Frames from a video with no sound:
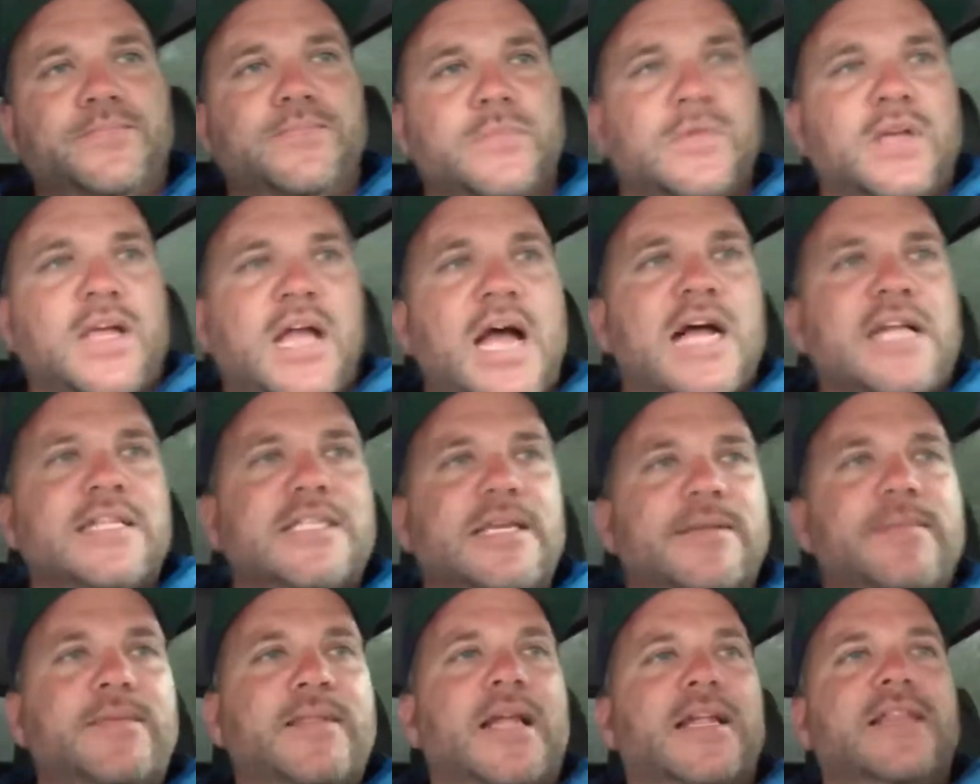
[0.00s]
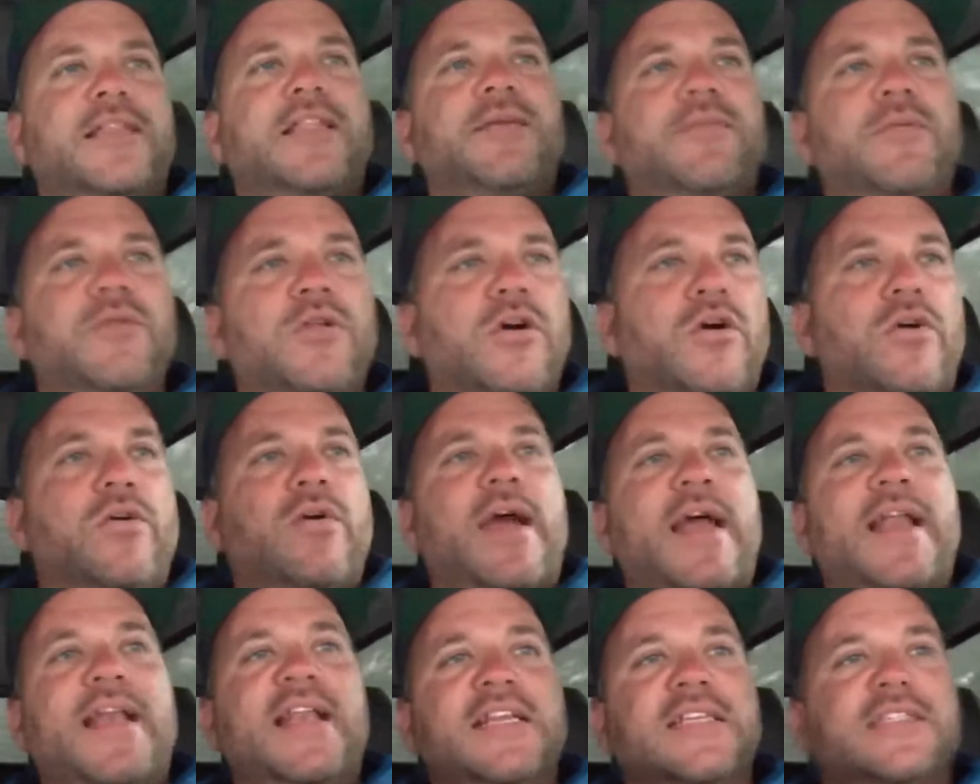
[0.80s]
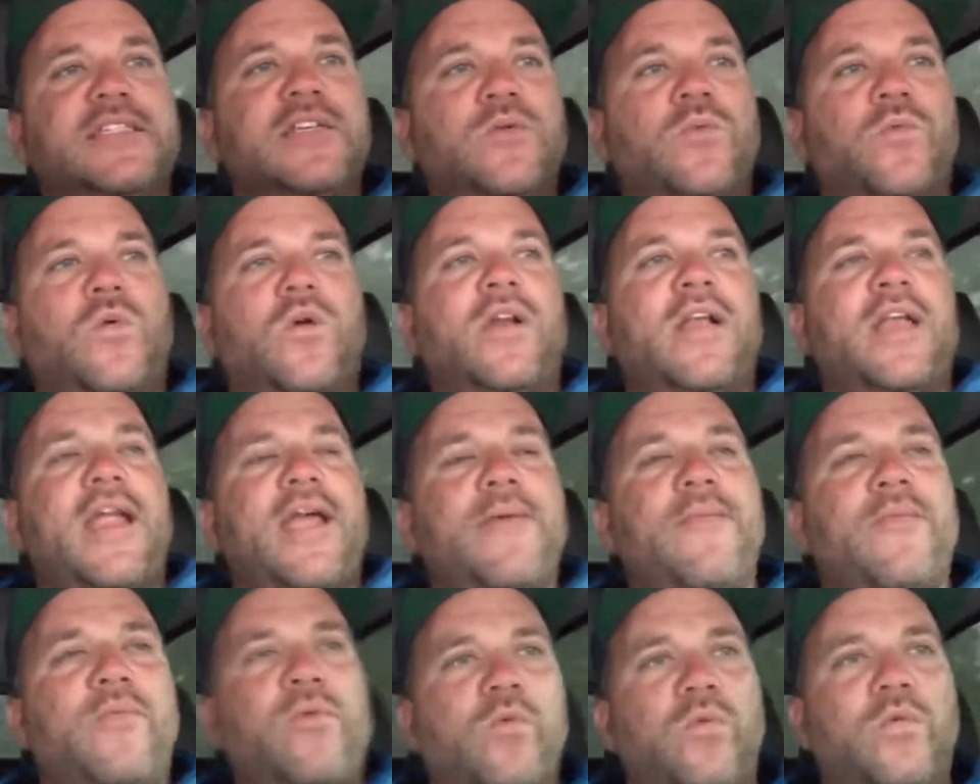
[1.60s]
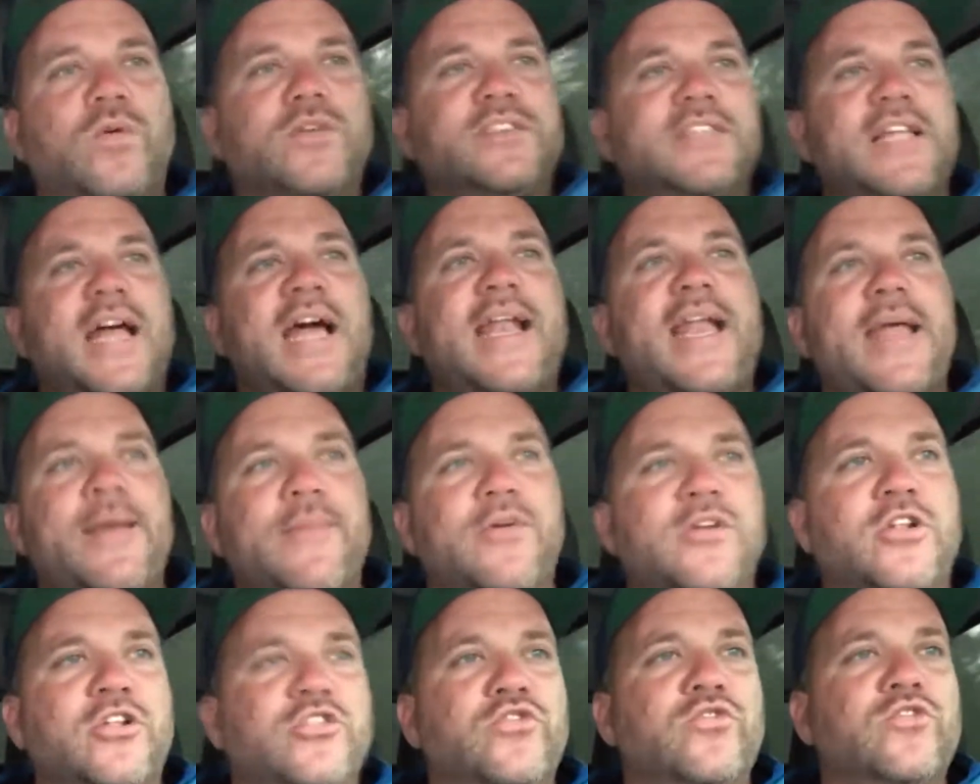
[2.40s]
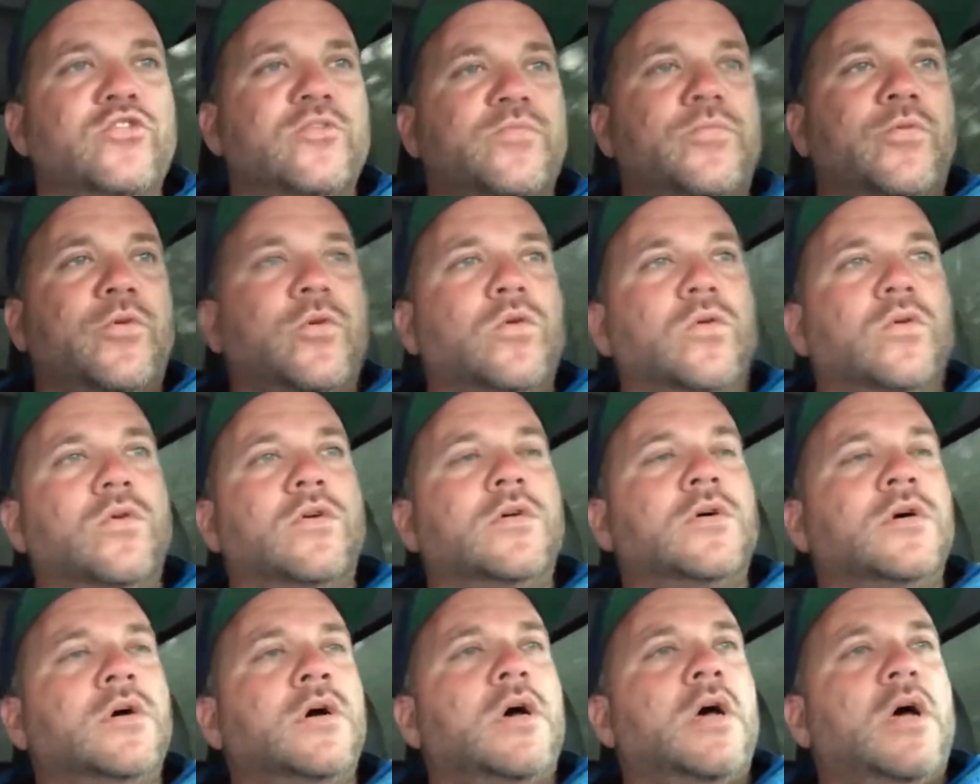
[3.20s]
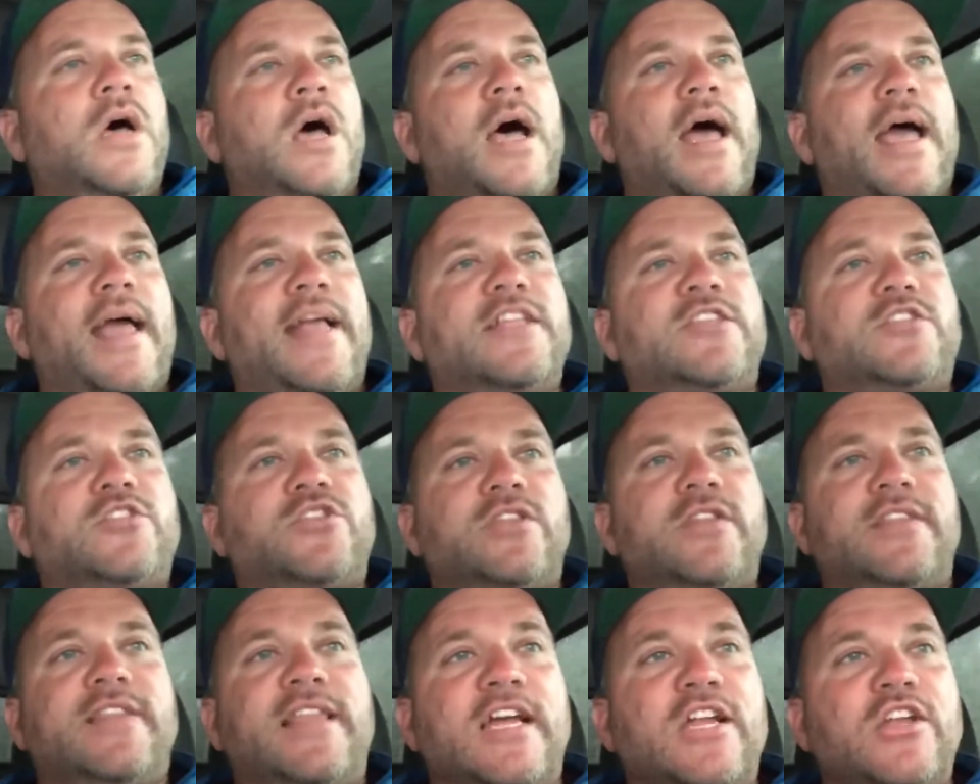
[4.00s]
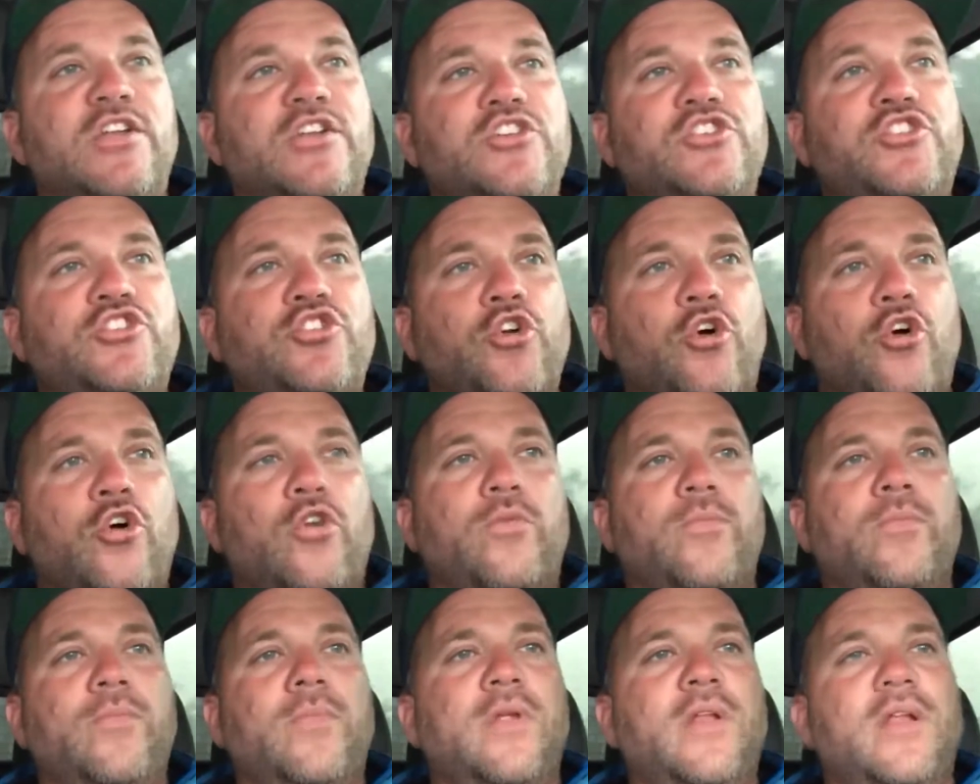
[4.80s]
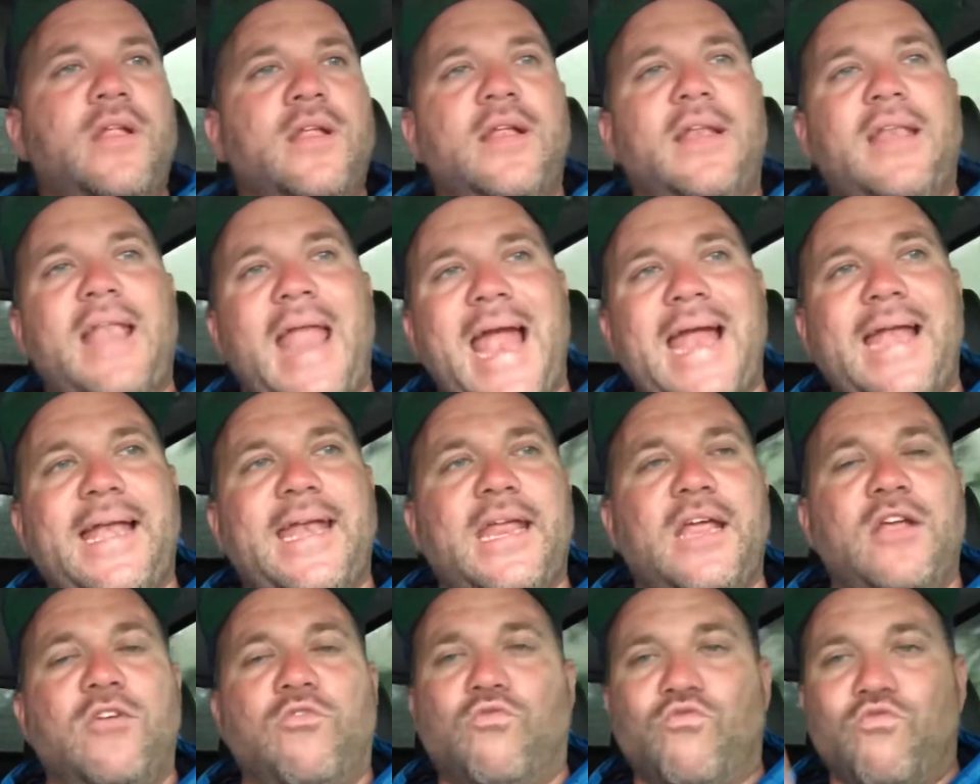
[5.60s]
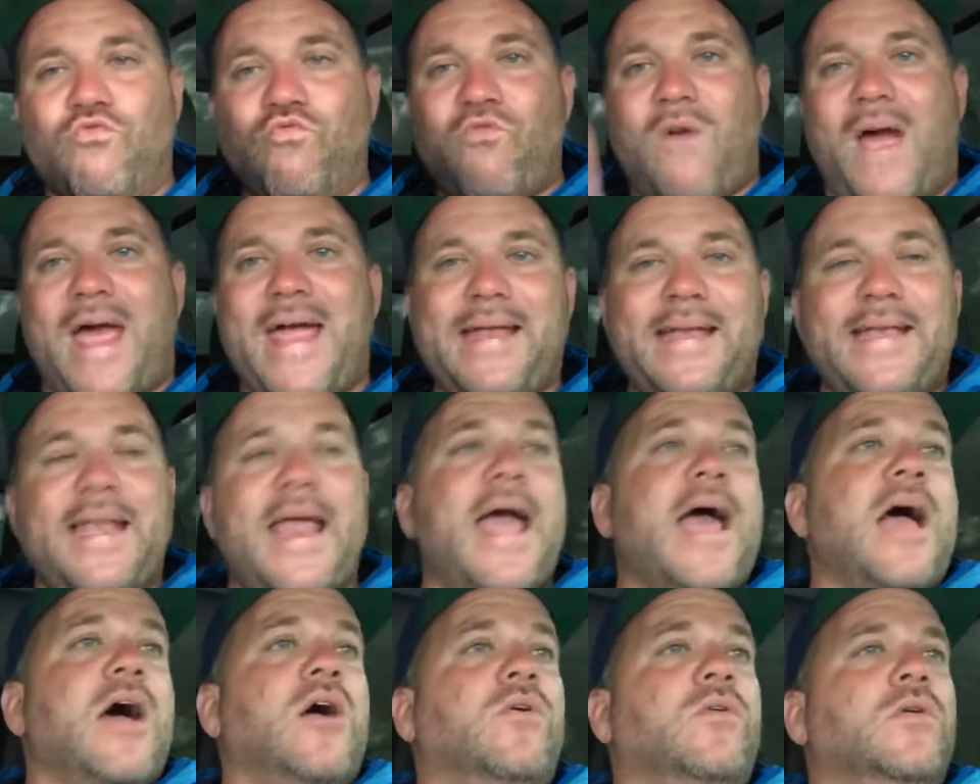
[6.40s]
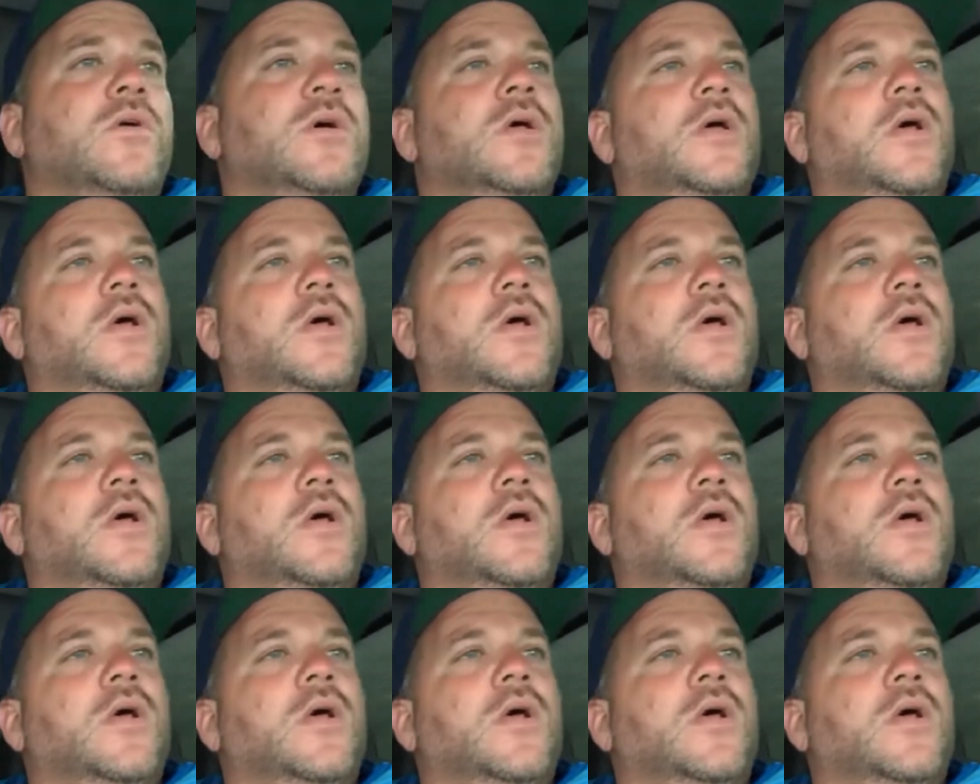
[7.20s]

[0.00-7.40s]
Contact them, let them know, hey, listen, when they was not able to do the pool, it's thunderstorm, lightning right now.